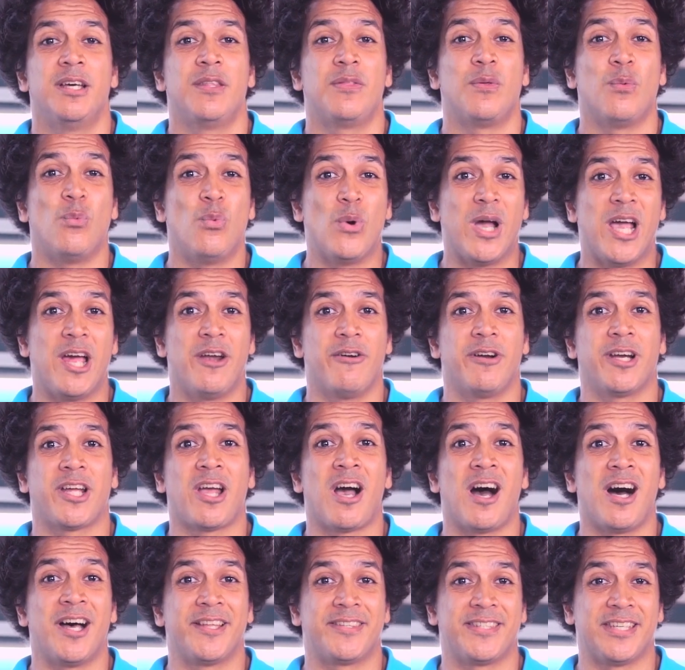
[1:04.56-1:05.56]
the wearer
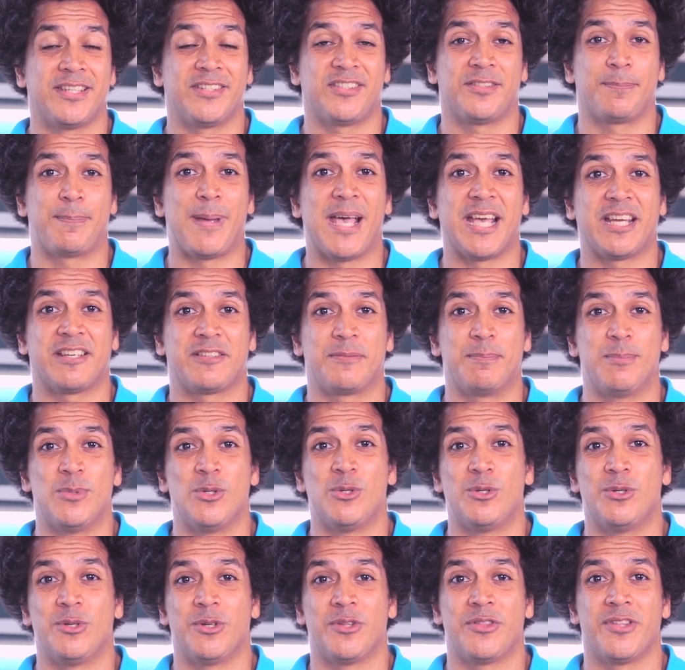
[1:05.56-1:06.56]
can't expect
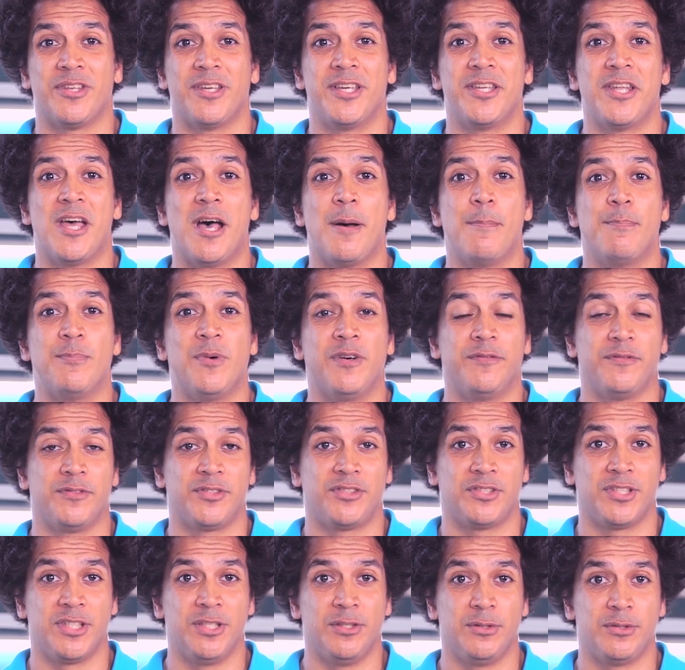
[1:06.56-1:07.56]
more than a
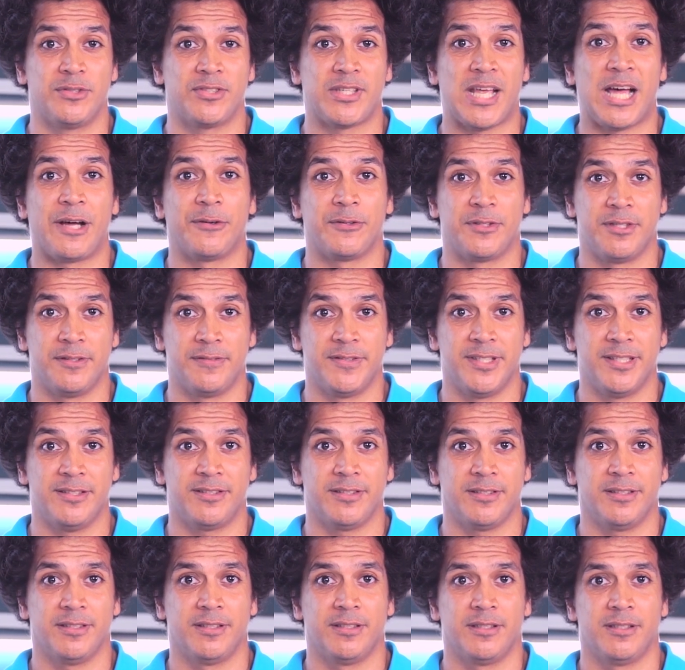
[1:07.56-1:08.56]
month's use out of
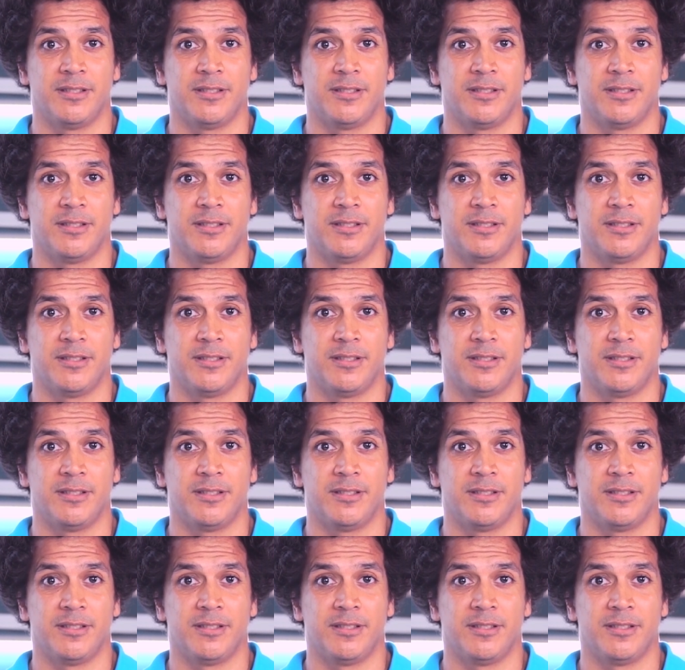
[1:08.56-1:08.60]
it.